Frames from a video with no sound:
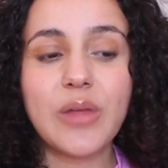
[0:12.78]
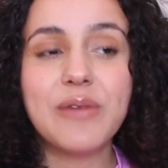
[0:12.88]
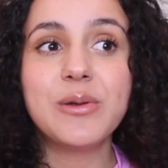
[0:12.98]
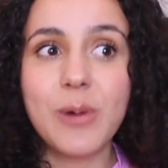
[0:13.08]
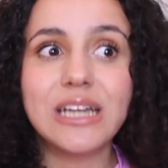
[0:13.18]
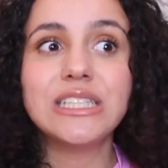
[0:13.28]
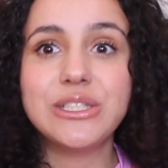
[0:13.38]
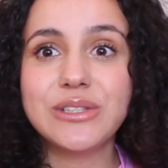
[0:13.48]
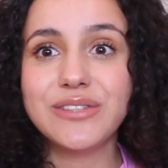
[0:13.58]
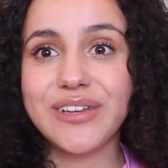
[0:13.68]
I've been wanting
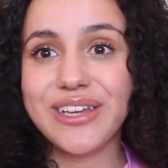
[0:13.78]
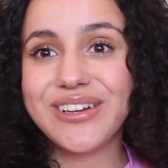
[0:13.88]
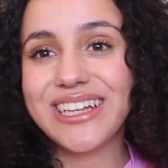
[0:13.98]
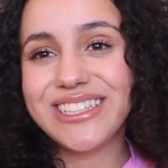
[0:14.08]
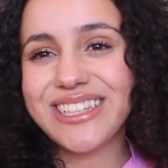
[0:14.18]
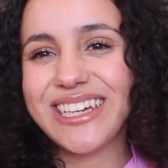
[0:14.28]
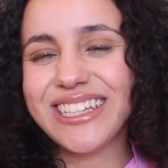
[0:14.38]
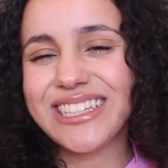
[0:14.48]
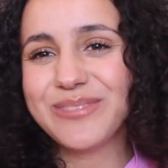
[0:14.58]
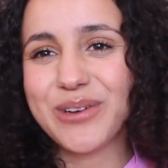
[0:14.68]
to do this video and I just think
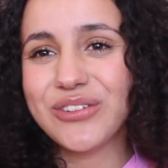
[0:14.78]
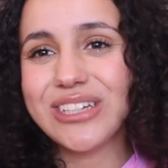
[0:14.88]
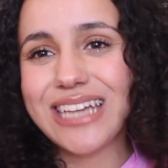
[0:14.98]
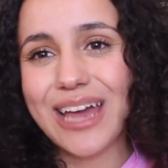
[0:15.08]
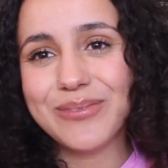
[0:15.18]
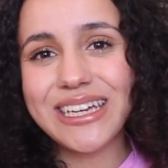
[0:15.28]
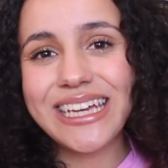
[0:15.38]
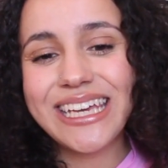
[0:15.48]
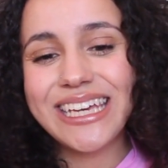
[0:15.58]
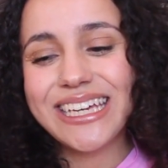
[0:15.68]
it's just perfect
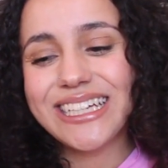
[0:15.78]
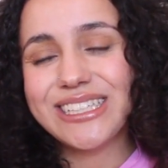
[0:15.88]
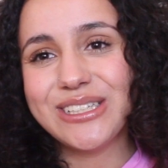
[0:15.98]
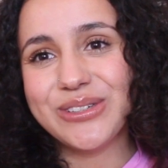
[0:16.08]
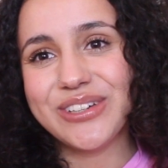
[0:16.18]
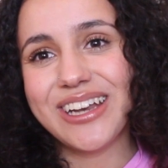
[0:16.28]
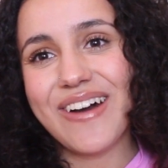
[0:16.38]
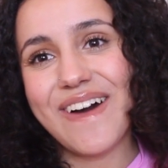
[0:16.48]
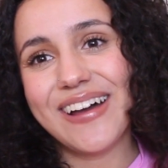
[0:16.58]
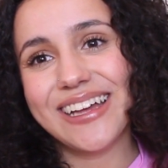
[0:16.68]
timing to do it
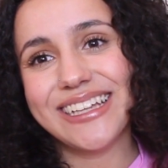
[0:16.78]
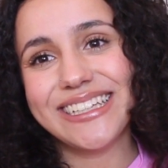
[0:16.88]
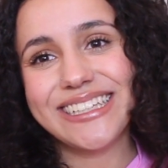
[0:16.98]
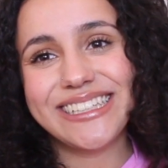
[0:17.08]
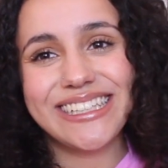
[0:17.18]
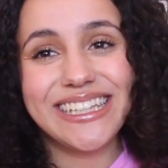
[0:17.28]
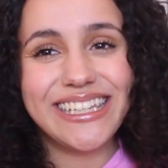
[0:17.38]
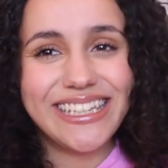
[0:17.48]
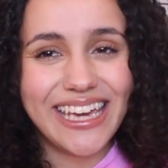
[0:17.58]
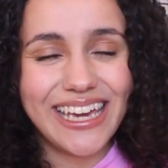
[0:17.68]
on
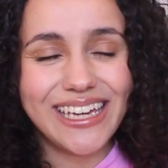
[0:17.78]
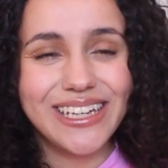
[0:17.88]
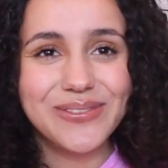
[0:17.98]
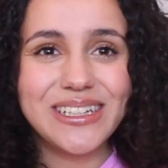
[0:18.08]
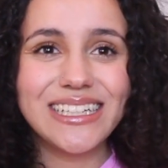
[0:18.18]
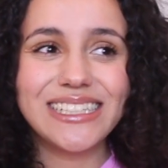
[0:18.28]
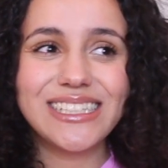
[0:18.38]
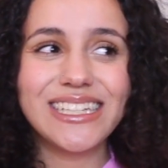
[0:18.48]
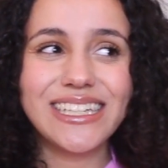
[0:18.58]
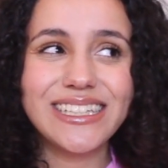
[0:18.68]
today, because
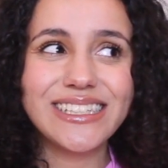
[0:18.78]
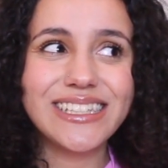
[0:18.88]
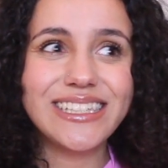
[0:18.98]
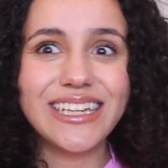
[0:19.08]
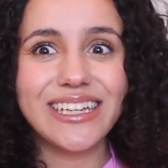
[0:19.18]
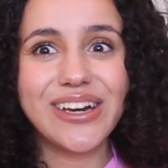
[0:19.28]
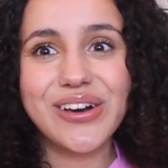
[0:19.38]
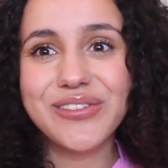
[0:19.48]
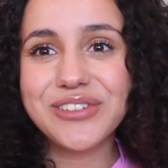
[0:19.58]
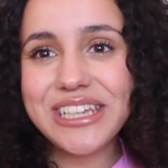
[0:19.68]
today is the day
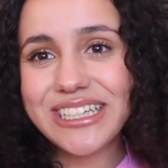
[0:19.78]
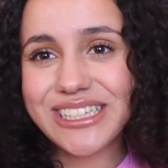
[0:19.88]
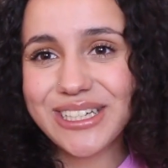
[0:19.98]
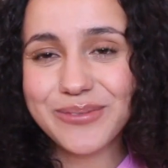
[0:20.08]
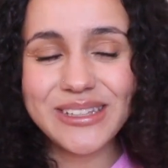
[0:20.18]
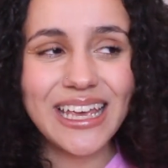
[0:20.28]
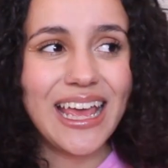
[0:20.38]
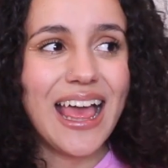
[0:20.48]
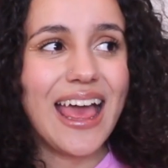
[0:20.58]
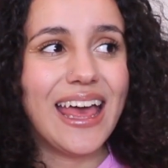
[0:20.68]
of relationships.
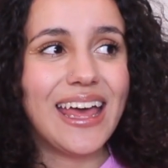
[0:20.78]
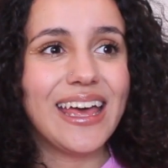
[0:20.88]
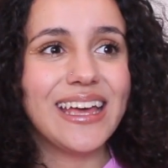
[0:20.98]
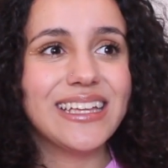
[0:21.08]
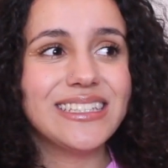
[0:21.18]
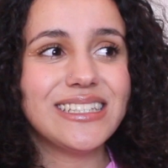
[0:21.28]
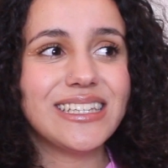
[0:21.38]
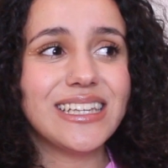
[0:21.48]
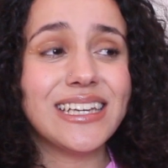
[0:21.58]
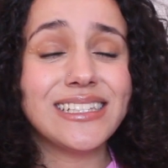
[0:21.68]

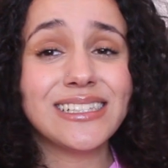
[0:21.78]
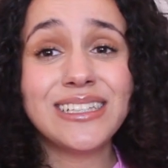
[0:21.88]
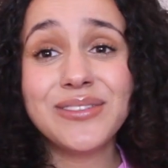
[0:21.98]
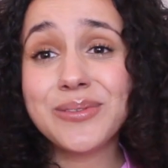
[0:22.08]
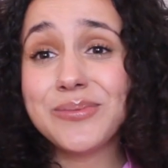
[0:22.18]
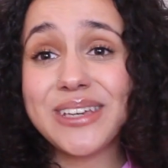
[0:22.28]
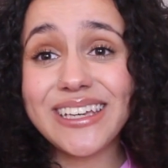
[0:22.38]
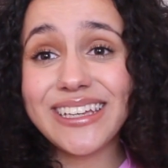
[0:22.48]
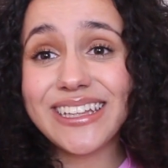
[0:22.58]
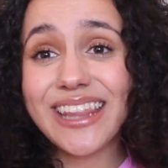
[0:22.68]
And it doesn't even
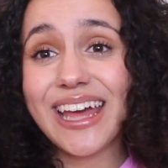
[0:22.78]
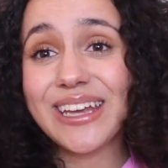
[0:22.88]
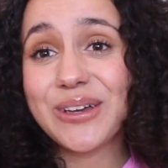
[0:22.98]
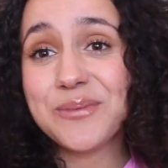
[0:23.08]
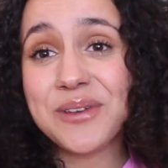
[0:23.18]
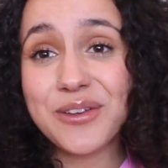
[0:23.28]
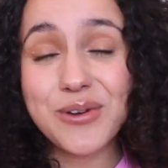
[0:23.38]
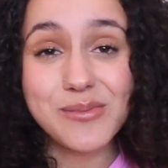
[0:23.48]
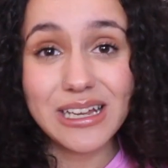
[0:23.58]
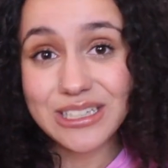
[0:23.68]
mean that it could be
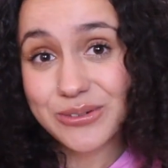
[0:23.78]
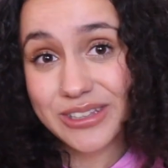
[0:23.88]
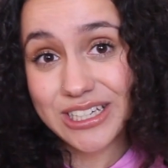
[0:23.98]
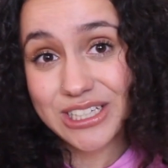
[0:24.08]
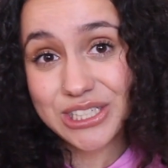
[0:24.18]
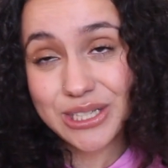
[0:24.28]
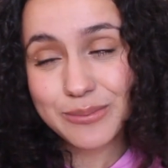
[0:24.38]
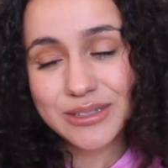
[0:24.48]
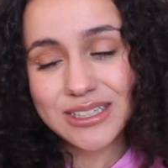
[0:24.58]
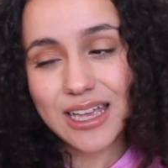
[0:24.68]
romantic
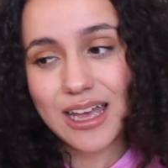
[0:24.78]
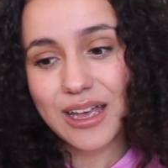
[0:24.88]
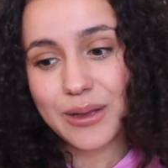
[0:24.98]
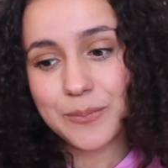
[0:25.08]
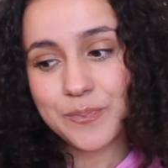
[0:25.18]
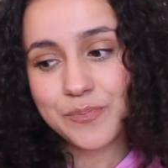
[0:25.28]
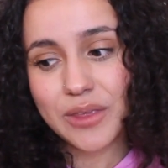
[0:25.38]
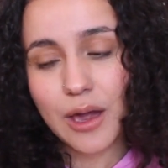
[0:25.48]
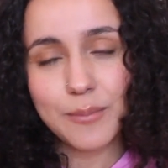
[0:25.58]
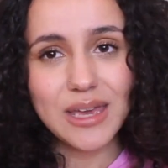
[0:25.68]
relationships.
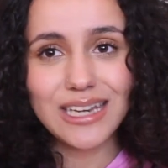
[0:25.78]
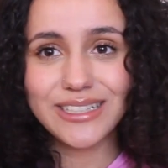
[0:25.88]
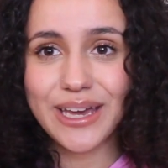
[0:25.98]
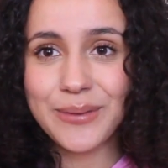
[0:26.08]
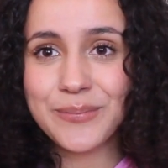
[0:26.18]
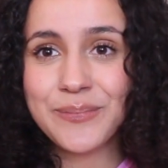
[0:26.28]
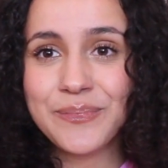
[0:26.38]
It could be any type.